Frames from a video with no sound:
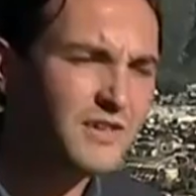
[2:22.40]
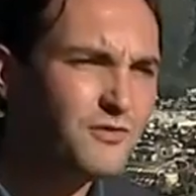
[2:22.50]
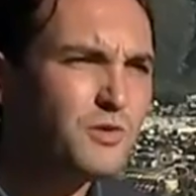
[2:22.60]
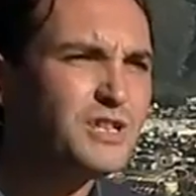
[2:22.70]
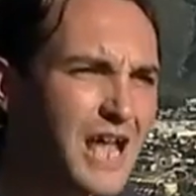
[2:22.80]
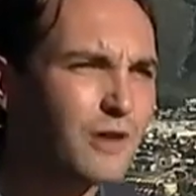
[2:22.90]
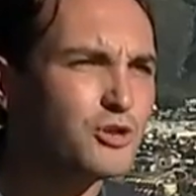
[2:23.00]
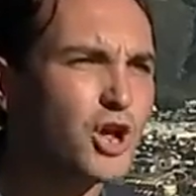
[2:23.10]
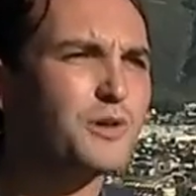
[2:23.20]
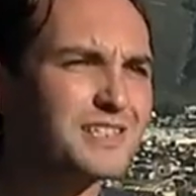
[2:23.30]
given we now
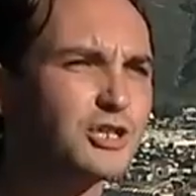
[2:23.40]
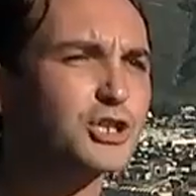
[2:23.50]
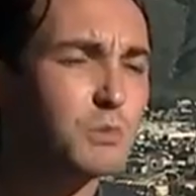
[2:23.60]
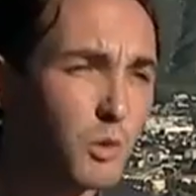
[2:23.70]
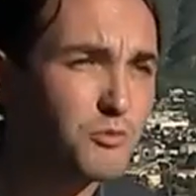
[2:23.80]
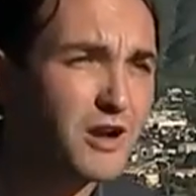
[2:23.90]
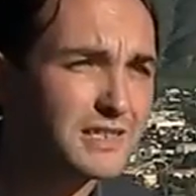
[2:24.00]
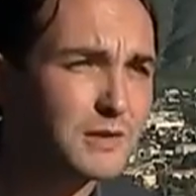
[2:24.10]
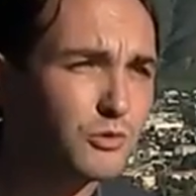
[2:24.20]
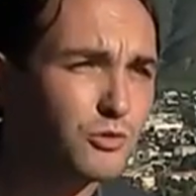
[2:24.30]
know essentially what
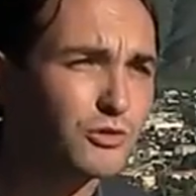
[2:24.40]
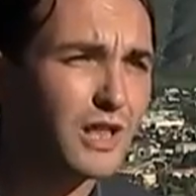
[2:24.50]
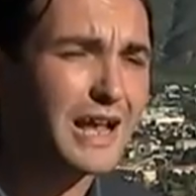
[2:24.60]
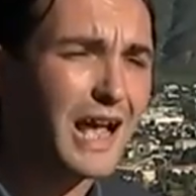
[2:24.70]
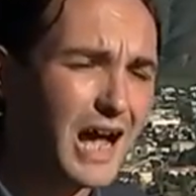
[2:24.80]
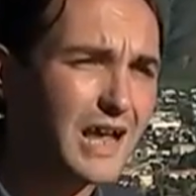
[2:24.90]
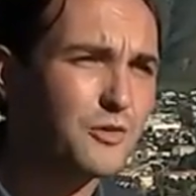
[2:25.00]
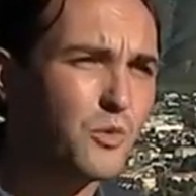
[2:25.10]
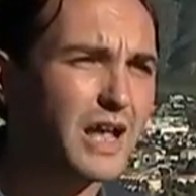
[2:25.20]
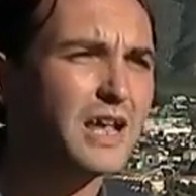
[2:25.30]
Brexit will look like
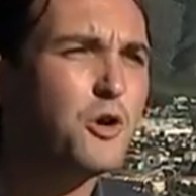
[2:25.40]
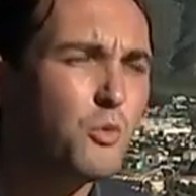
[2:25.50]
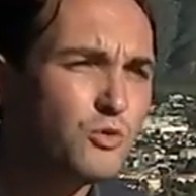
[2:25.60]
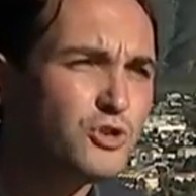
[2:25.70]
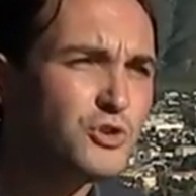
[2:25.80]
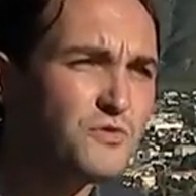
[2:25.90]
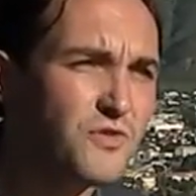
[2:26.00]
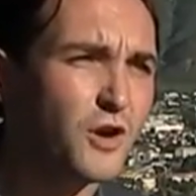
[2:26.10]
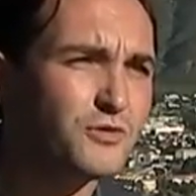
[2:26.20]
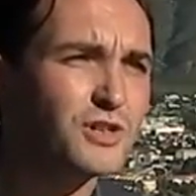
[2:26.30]
either way, would you
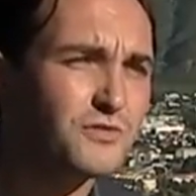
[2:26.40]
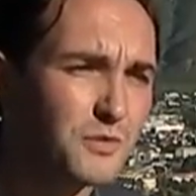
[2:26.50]
vote